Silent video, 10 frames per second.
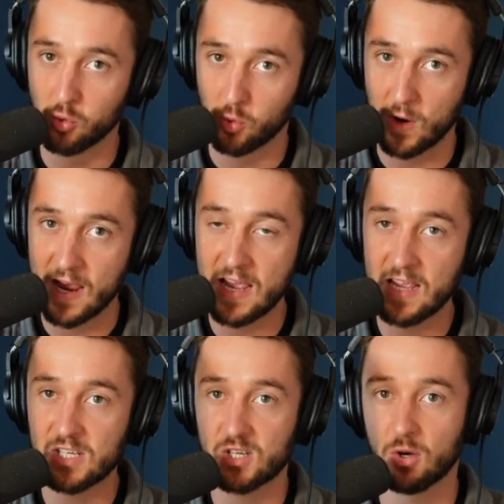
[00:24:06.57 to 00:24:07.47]

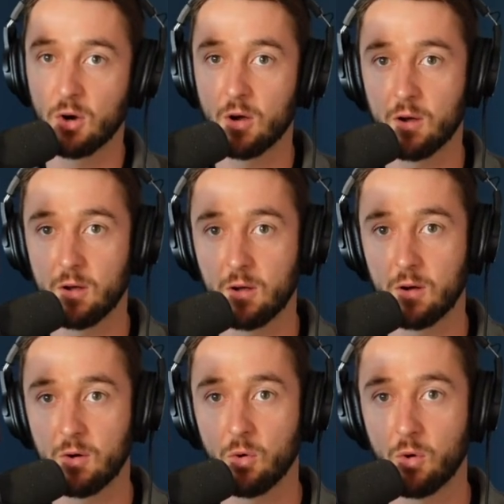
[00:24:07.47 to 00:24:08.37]
raise
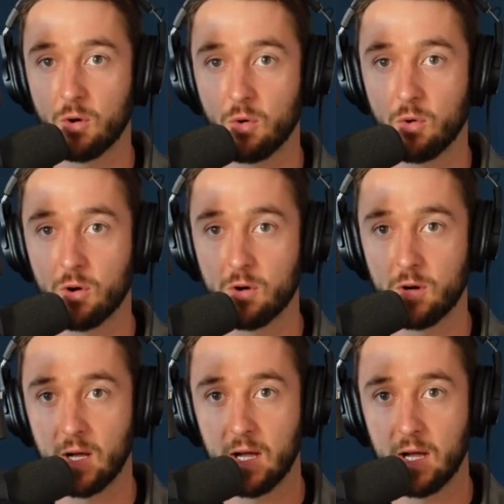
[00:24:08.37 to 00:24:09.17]
or